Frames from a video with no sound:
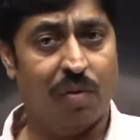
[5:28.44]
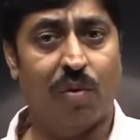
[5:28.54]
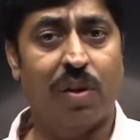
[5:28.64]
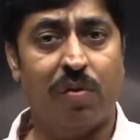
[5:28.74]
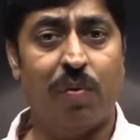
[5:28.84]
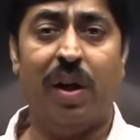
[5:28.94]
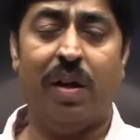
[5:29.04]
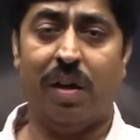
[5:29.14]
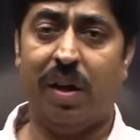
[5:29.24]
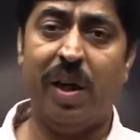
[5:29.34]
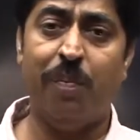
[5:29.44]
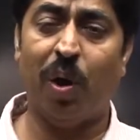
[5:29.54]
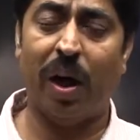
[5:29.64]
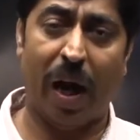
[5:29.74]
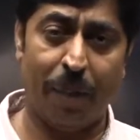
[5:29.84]
So, this will keep
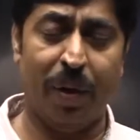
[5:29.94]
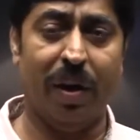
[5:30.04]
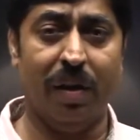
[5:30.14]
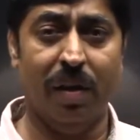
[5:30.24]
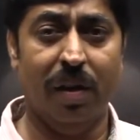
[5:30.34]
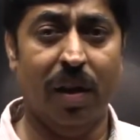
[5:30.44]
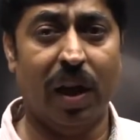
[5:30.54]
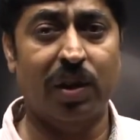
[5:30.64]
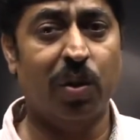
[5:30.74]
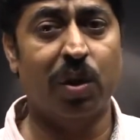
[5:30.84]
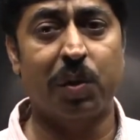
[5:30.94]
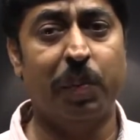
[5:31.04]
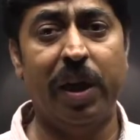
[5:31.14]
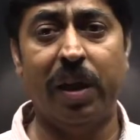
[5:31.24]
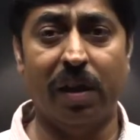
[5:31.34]
on happening as your
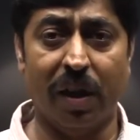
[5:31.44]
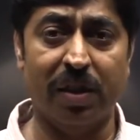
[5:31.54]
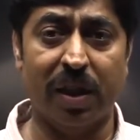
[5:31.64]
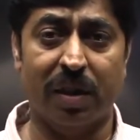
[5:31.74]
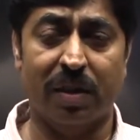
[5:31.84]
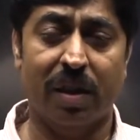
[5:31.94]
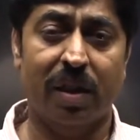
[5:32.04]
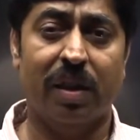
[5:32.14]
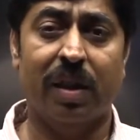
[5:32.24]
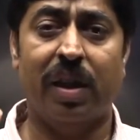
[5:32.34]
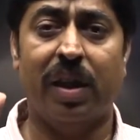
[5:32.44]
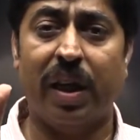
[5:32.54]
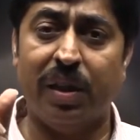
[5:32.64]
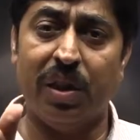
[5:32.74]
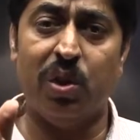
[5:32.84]
speed increases, the
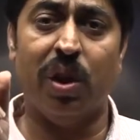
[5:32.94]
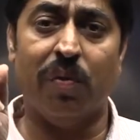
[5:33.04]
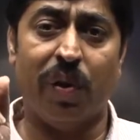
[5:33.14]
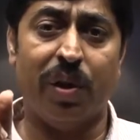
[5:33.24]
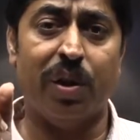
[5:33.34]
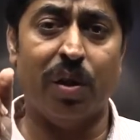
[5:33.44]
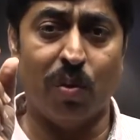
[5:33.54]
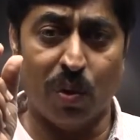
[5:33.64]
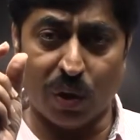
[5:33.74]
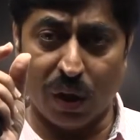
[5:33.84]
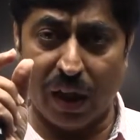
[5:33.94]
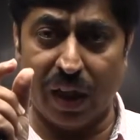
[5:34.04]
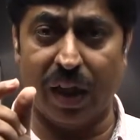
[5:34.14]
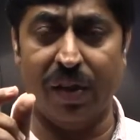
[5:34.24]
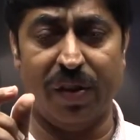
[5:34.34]
tangential friction goes on
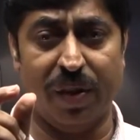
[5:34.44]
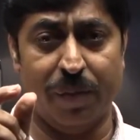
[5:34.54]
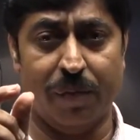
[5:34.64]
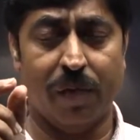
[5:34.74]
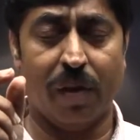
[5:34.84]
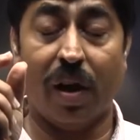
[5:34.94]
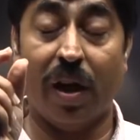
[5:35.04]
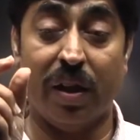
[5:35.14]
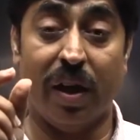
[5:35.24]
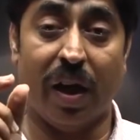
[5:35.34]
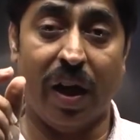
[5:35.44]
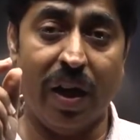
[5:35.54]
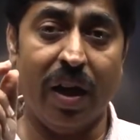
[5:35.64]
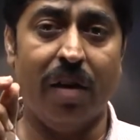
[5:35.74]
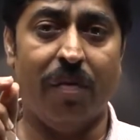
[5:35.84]
decreasing and the
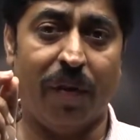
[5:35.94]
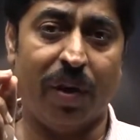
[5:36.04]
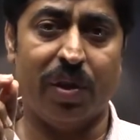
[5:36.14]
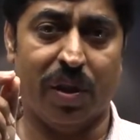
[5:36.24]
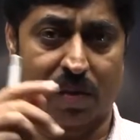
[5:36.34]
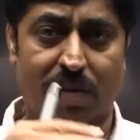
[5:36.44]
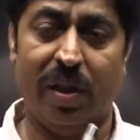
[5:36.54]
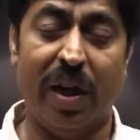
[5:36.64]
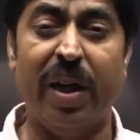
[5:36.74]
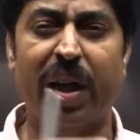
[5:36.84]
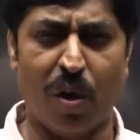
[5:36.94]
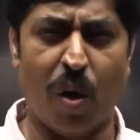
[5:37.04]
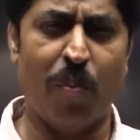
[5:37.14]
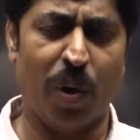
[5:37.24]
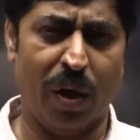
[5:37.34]
radial friction, the radial
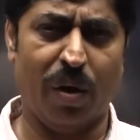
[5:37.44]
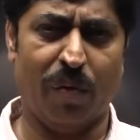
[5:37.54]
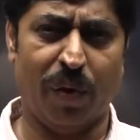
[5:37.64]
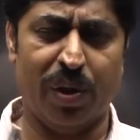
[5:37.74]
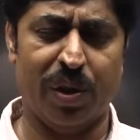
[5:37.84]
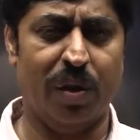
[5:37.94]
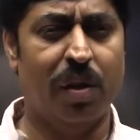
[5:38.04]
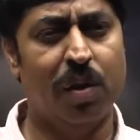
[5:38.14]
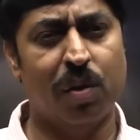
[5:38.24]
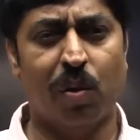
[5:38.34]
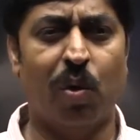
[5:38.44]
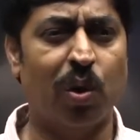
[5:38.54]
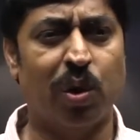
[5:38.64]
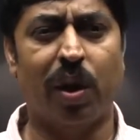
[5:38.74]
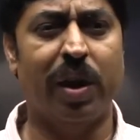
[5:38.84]
component of friction
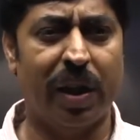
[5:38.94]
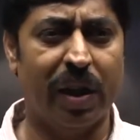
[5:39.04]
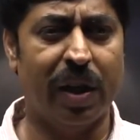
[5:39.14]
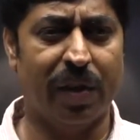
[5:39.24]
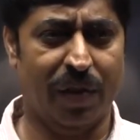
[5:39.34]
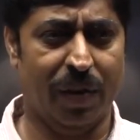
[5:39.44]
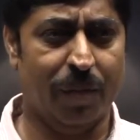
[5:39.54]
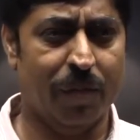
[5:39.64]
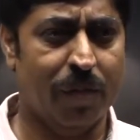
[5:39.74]
goes on increasing.